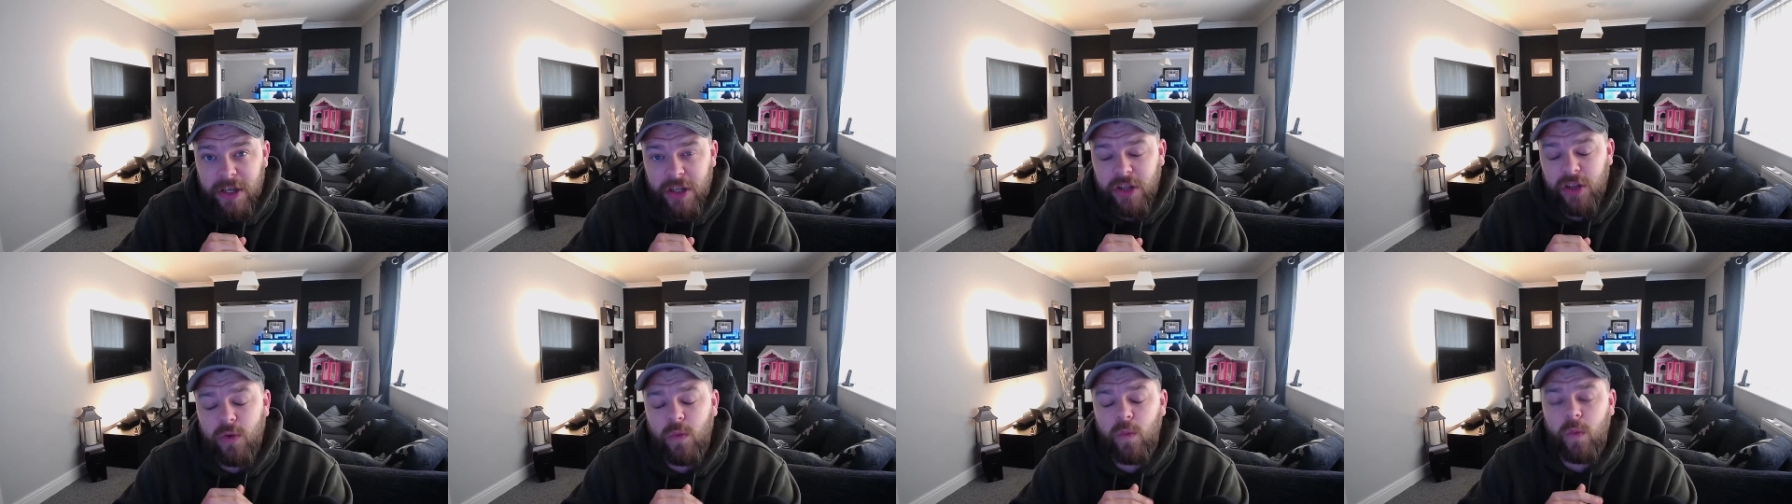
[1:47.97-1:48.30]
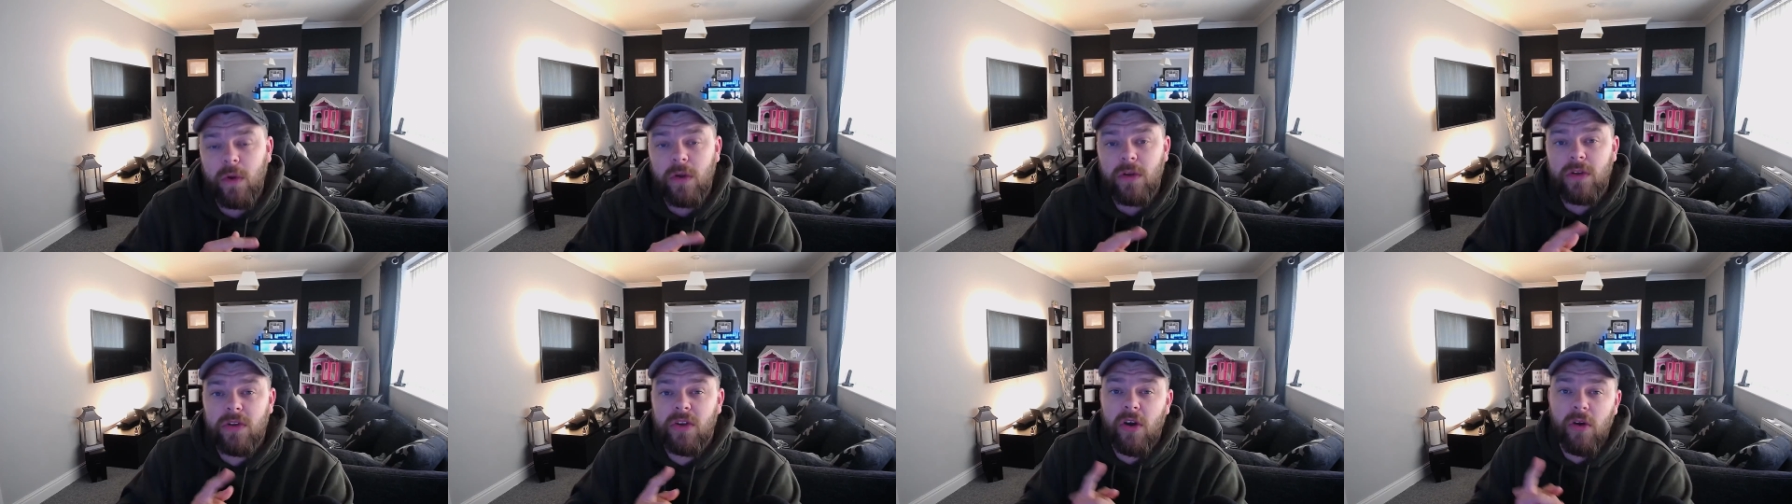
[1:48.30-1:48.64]
you
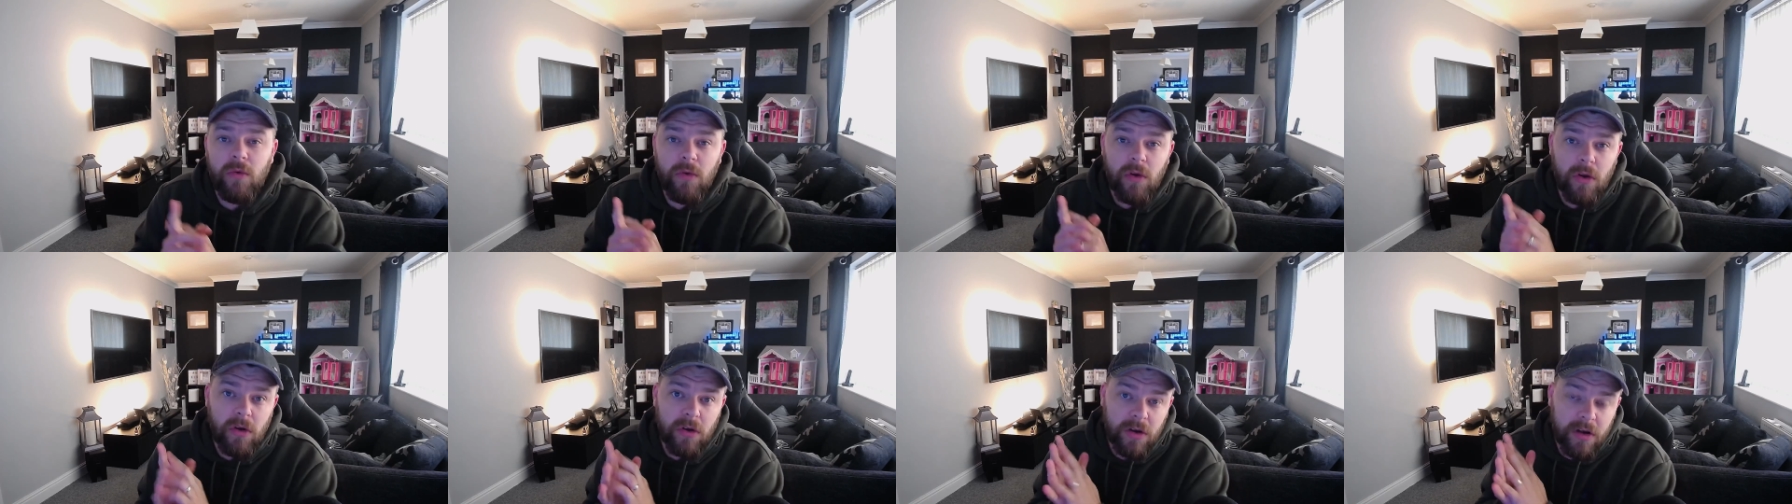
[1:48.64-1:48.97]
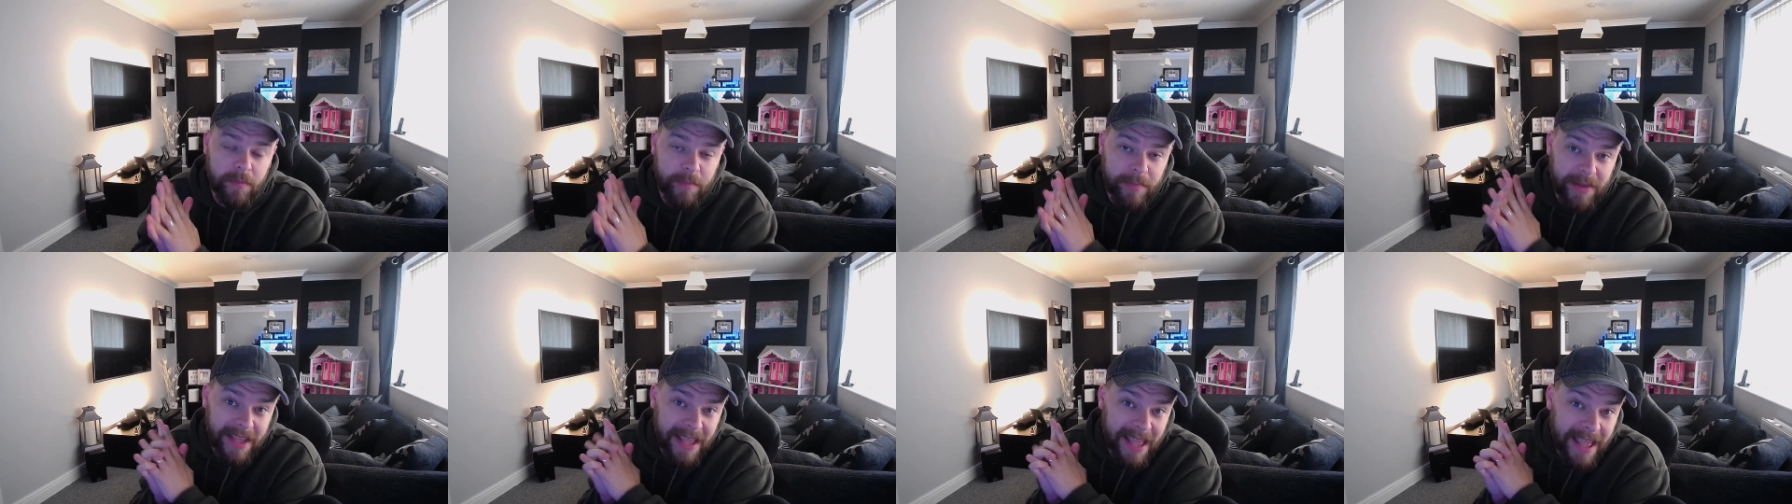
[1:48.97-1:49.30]
will no
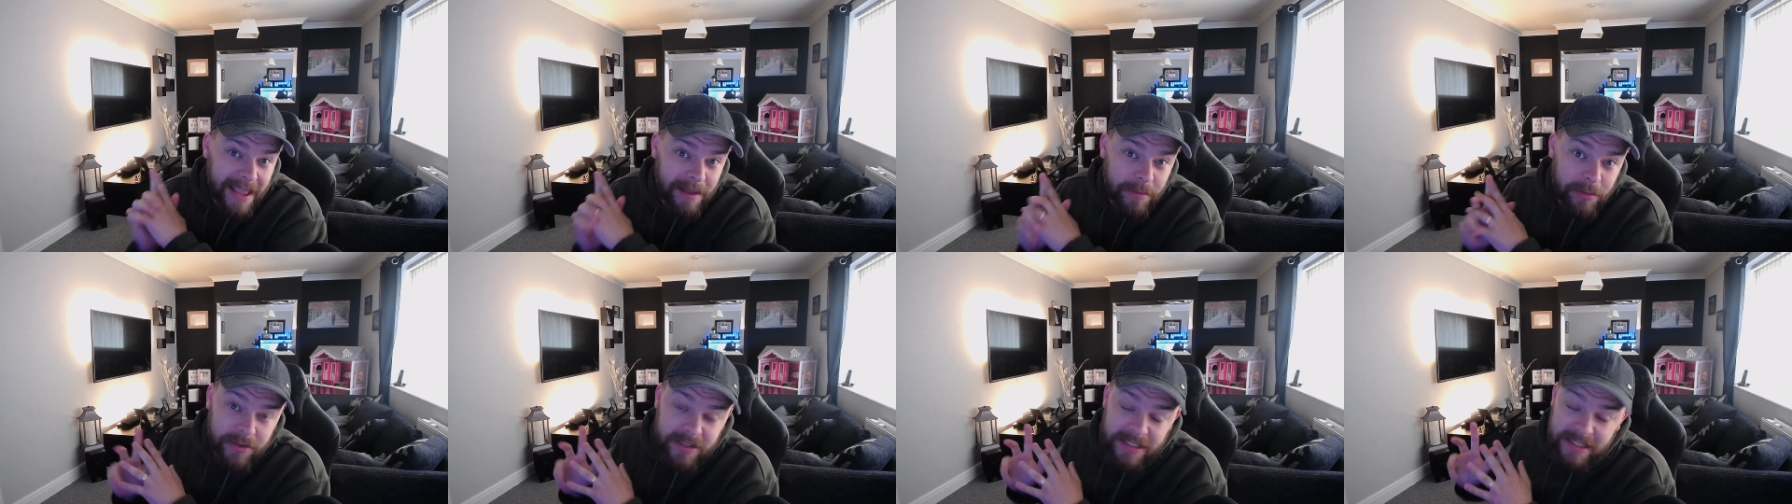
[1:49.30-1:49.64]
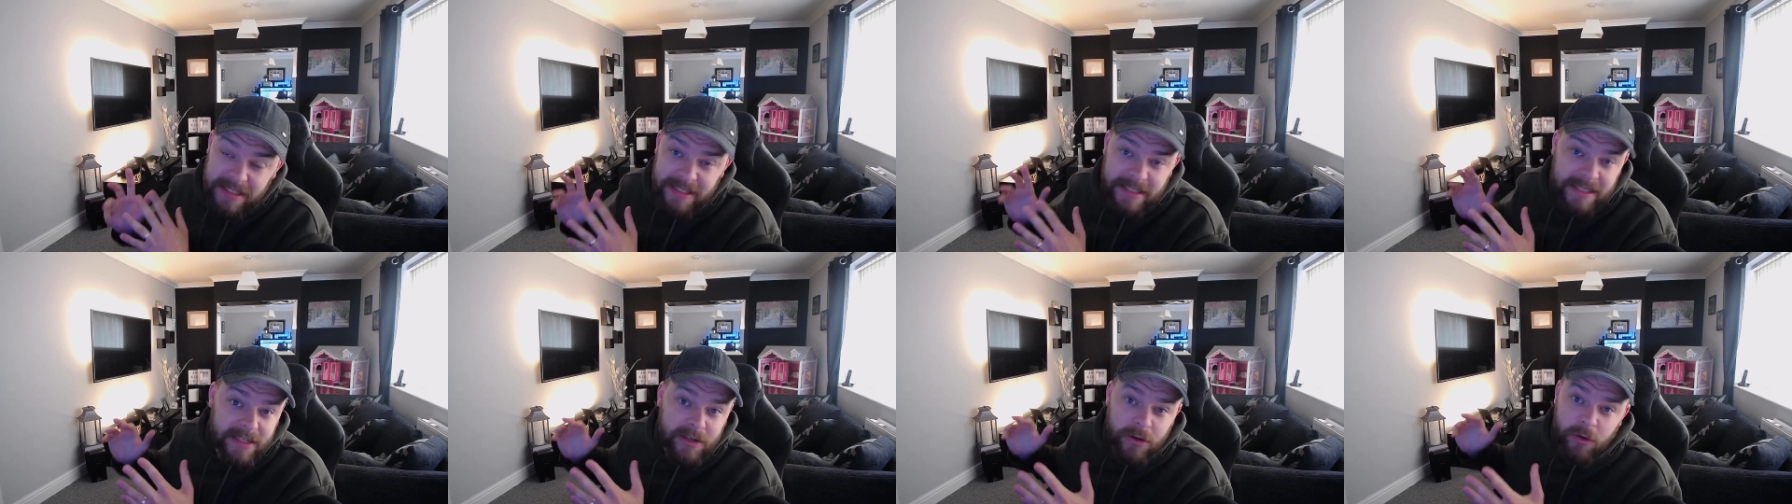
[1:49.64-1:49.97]
longer be able
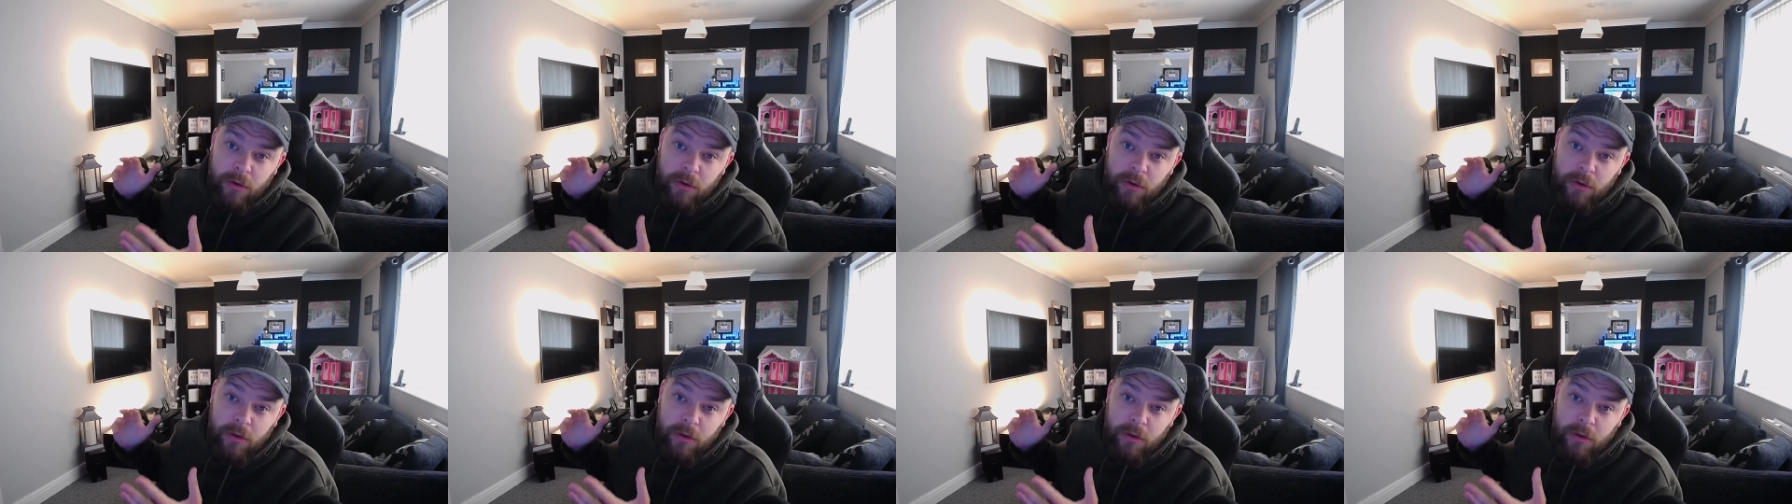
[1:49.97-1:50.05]
to see